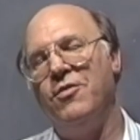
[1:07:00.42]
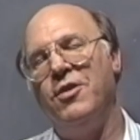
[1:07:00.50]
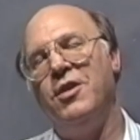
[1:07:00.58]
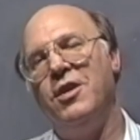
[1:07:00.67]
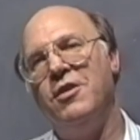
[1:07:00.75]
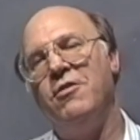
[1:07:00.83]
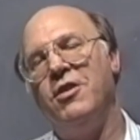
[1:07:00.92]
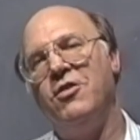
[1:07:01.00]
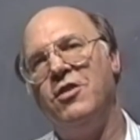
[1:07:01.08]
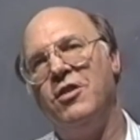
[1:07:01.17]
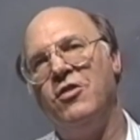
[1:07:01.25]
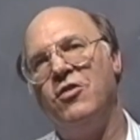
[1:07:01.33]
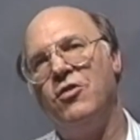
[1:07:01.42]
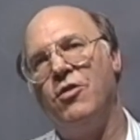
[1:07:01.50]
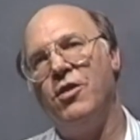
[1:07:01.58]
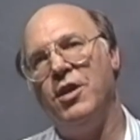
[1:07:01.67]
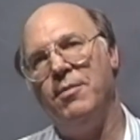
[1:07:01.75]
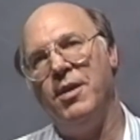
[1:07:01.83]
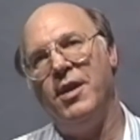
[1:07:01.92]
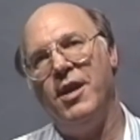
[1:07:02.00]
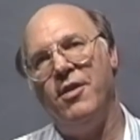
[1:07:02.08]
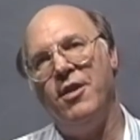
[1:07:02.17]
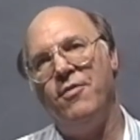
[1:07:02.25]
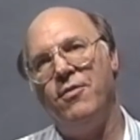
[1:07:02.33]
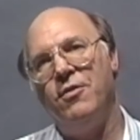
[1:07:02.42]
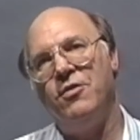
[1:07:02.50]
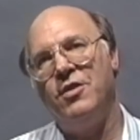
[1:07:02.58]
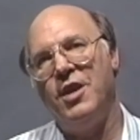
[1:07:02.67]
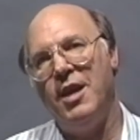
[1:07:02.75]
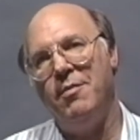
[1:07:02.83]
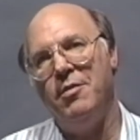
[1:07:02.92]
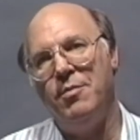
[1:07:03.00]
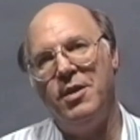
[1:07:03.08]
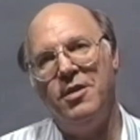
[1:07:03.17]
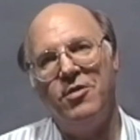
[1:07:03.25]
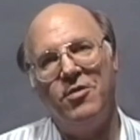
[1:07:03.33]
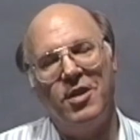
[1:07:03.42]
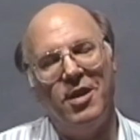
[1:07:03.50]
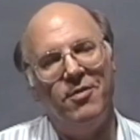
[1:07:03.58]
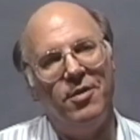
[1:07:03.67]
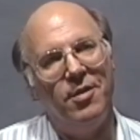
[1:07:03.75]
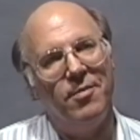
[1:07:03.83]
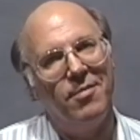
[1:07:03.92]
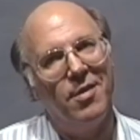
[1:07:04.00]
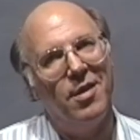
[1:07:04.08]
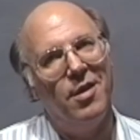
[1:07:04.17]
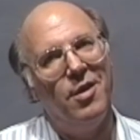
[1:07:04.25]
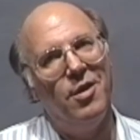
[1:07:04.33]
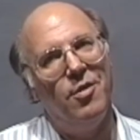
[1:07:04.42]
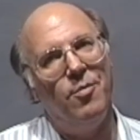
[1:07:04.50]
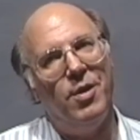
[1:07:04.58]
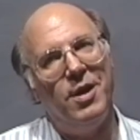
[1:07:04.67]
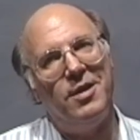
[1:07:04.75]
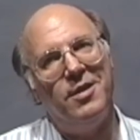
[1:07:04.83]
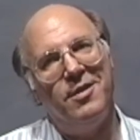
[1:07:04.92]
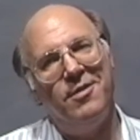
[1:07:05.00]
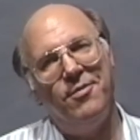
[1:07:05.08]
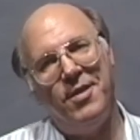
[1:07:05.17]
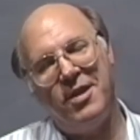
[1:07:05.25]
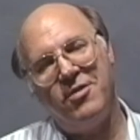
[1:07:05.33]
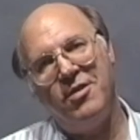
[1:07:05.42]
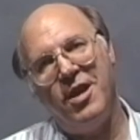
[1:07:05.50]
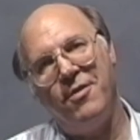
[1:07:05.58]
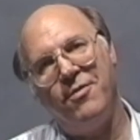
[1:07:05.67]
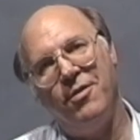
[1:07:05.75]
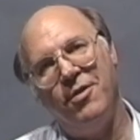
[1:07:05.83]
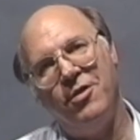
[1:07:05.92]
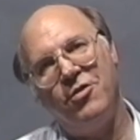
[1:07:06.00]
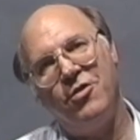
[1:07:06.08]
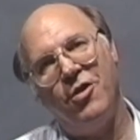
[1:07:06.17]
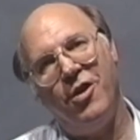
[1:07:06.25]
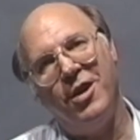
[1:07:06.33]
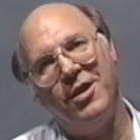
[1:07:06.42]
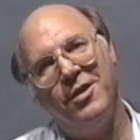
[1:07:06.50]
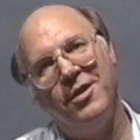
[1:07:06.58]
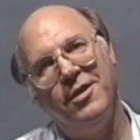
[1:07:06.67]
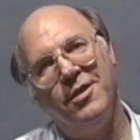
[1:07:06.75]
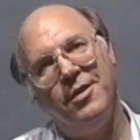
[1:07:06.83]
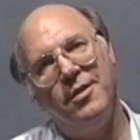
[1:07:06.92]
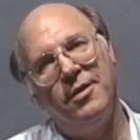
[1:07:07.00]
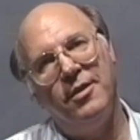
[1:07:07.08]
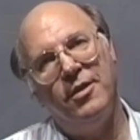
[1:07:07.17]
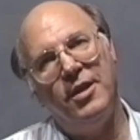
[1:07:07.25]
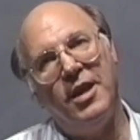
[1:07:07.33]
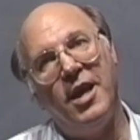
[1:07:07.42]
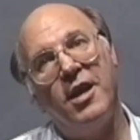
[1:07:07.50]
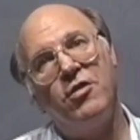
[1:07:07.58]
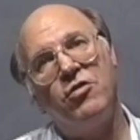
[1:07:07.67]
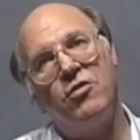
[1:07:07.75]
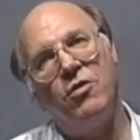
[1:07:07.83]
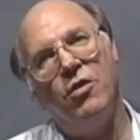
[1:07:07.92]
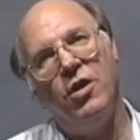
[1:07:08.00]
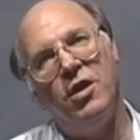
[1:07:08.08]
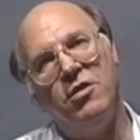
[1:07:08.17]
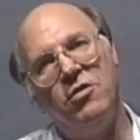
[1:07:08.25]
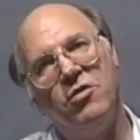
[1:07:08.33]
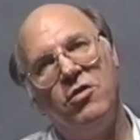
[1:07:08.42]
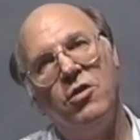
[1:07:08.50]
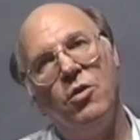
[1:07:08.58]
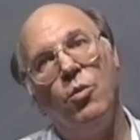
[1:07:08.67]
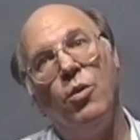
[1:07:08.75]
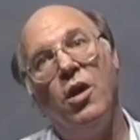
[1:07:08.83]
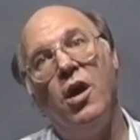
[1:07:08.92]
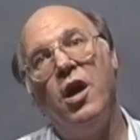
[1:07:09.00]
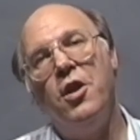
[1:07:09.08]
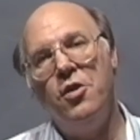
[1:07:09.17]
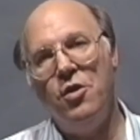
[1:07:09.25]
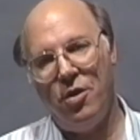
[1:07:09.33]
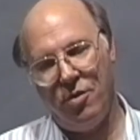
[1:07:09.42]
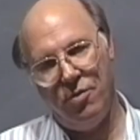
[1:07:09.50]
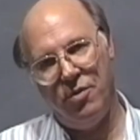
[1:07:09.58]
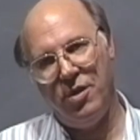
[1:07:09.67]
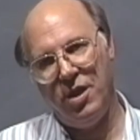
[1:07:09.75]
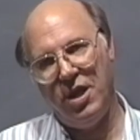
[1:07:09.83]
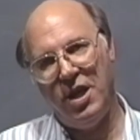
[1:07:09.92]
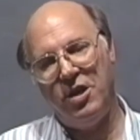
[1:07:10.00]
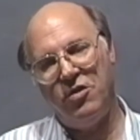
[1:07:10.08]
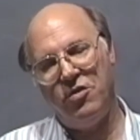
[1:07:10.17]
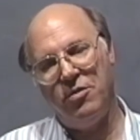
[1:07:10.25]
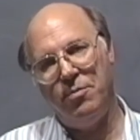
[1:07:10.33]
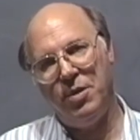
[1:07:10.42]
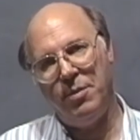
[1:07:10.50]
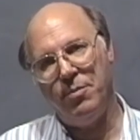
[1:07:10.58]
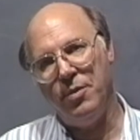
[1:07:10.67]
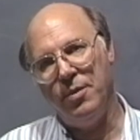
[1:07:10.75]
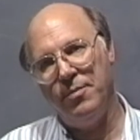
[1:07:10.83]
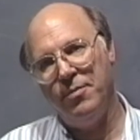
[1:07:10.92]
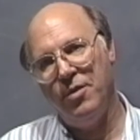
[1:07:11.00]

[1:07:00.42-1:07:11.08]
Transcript: very interesting story about how they first came to be discovered. But that's not for this talk. The asteroids were unknown to the ancient people.